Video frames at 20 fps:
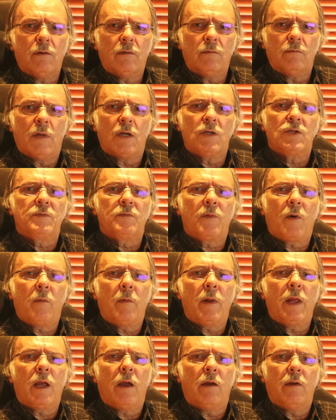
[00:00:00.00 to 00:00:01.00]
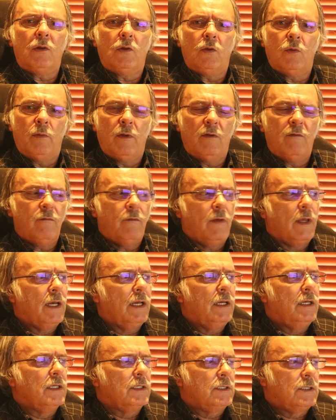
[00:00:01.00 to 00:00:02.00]
most probably going to be
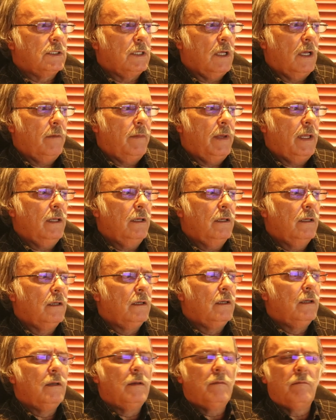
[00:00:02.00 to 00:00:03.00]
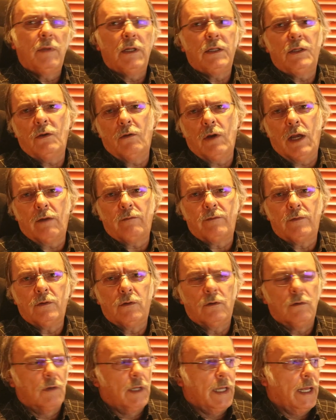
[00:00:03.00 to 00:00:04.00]
very disturbing, but you have to
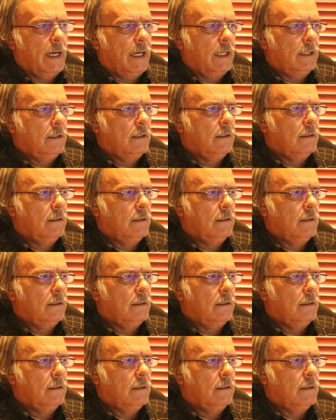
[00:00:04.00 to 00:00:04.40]
look at it.